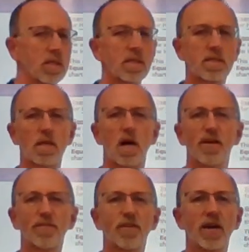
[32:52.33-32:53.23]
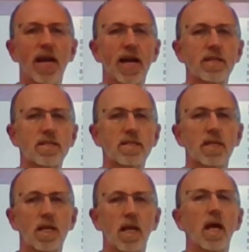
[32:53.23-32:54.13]
to solve for X?
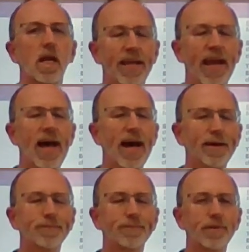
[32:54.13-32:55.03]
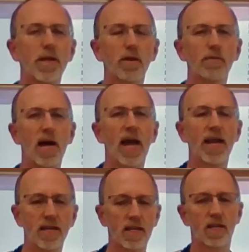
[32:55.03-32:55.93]
Yeah, you're
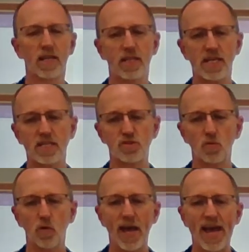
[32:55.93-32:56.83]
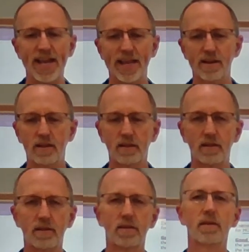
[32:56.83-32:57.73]
right. The dreaded
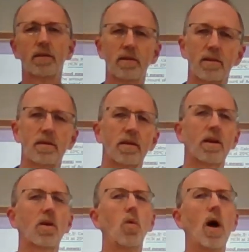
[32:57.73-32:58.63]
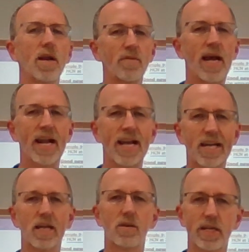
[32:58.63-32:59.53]
quadratic
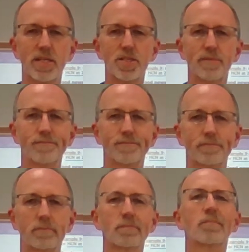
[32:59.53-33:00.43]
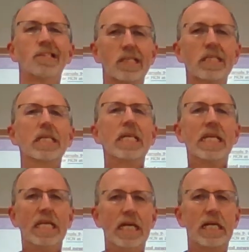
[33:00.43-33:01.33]
equation.
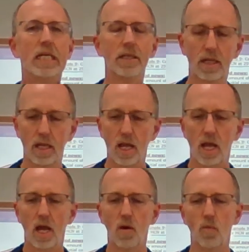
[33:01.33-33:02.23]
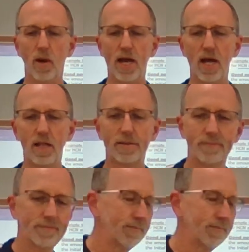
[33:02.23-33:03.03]
Yeah. Well,